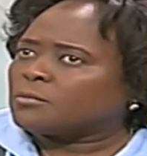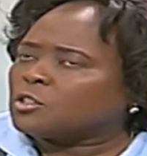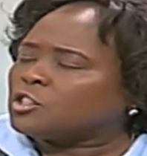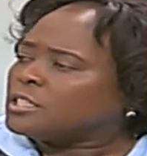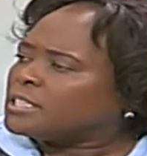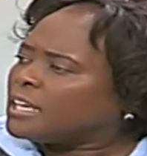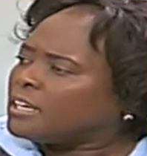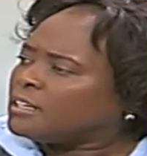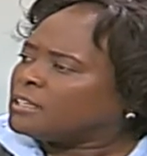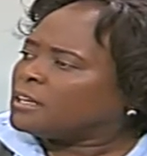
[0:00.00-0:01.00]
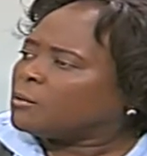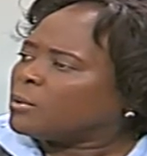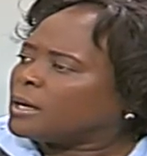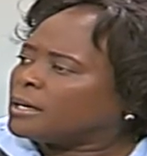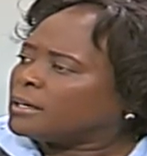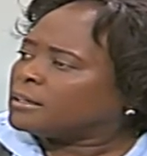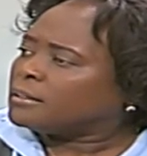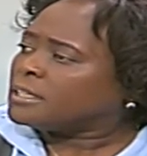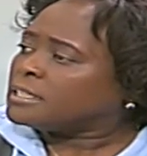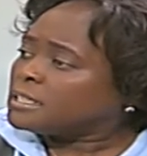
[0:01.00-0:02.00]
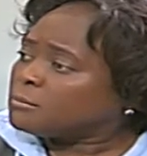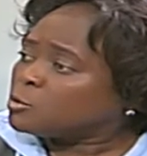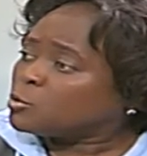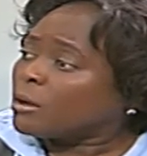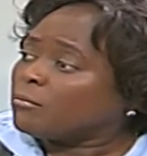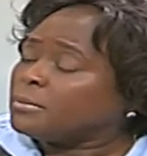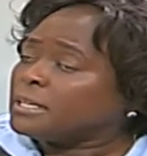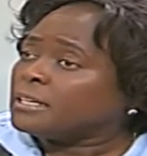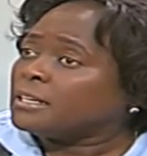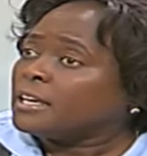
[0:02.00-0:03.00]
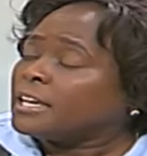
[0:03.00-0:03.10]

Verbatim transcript: she said they were they seemed to have been